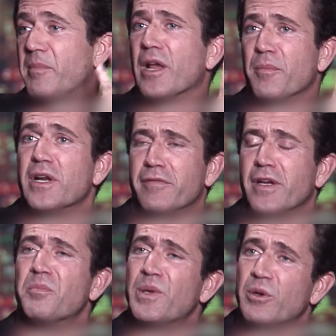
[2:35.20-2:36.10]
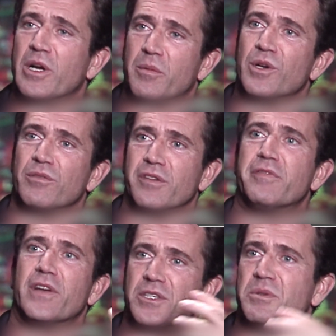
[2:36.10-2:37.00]
But I mean, I've had people coming over the
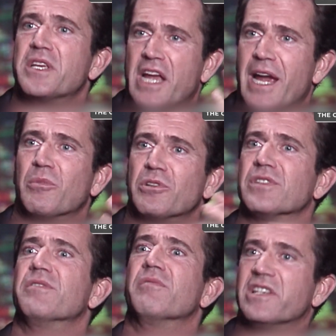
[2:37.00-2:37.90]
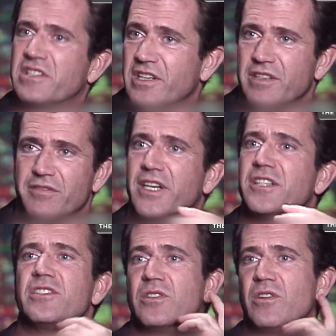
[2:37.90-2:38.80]
fence with cameras and listening
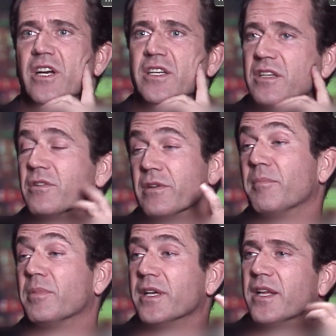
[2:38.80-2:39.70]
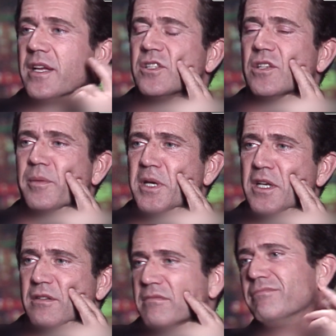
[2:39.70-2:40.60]
devices and all kinds of crap like that. So, I
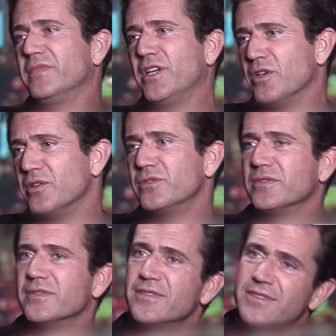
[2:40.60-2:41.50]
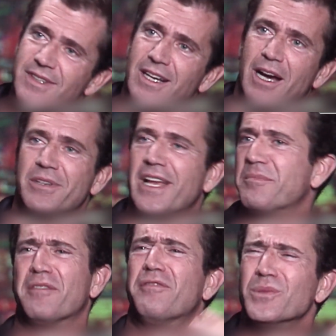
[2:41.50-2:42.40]
mean, you know, I had
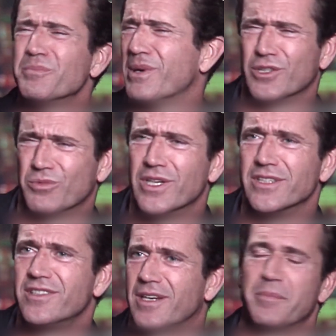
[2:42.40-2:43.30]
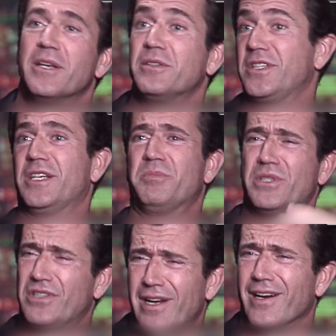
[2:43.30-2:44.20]
my phone bugged once. I mean, it's
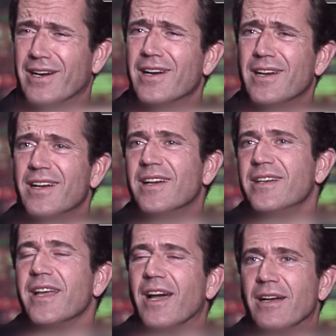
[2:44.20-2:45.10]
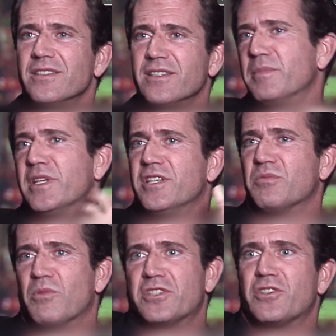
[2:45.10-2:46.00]
bizarre. Yeah, somebody
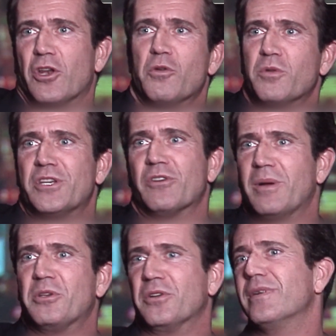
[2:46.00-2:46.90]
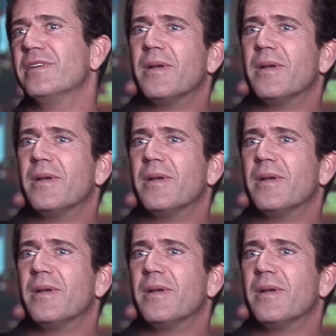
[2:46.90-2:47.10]
just wants to know what you're up to.